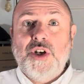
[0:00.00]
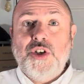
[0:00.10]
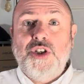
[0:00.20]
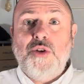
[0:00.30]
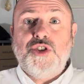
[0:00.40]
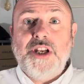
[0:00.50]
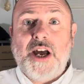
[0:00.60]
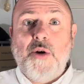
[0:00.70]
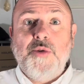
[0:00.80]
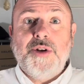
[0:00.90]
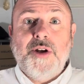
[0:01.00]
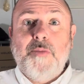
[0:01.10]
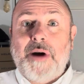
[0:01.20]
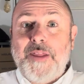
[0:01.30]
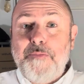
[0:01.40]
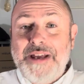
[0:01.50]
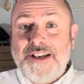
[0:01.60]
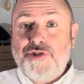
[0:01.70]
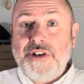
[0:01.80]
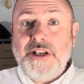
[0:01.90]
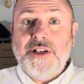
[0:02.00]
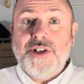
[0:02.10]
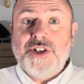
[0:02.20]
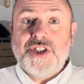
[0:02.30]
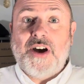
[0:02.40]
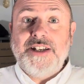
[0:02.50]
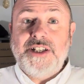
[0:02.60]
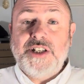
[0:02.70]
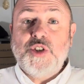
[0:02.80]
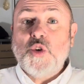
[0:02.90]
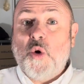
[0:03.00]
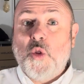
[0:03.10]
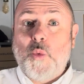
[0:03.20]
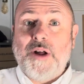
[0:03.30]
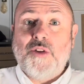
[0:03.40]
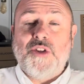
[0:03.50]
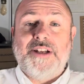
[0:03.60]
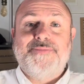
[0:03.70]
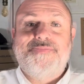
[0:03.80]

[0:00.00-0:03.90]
usually owned by the military, scientists or the wealthy.